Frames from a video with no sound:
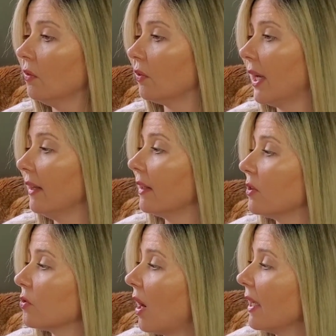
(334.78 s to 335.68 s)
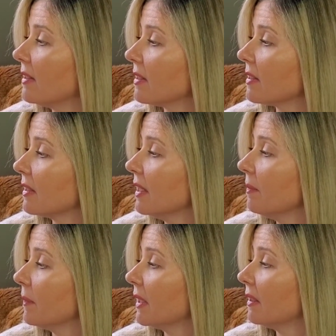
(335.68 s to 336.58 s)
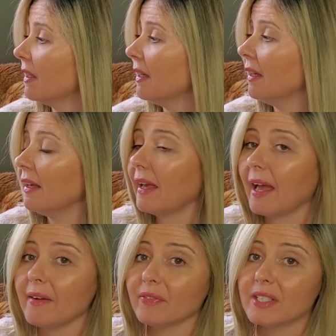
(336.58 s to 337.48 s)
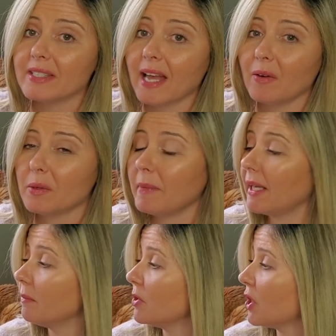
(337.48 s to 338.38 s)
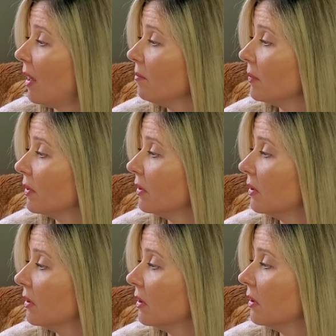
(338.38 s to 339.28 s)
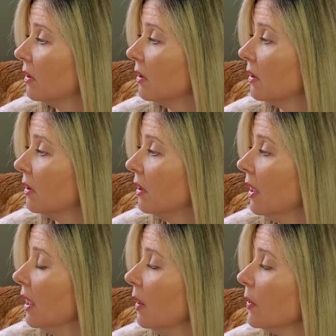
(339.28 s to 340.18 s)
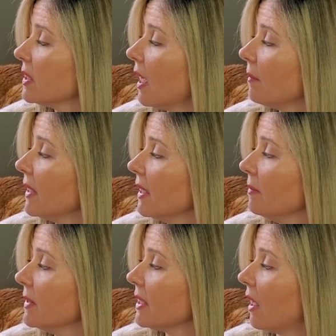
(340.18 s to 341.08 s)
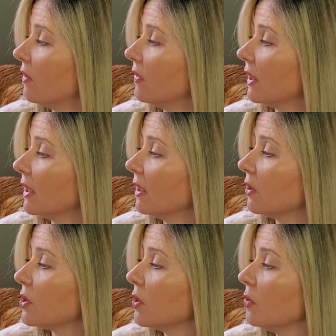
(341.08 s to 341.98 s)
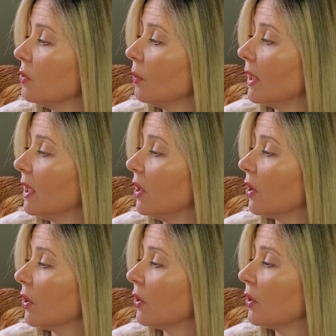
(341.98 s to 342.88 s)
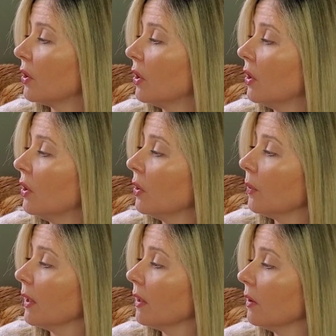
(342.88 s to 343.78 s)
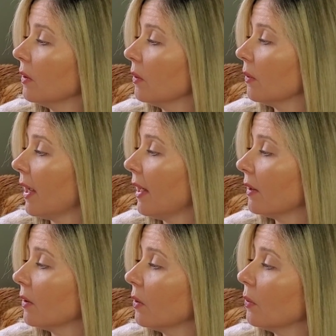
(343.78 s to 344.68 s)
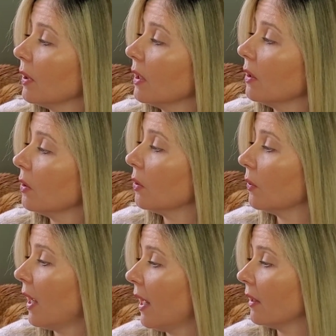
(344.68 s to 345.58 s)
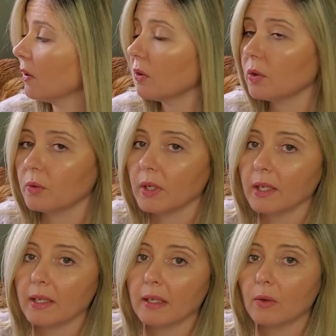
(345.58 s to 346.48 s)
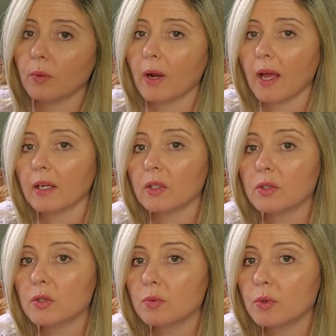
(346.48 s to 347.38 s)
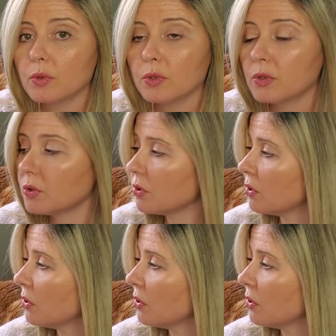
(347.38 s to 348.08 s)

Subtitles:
Franklin tried to sleep, but every sound made him jump. He was humming himself a little tune when he heard crick, crack, crick, crack, crick, crack, swoosh.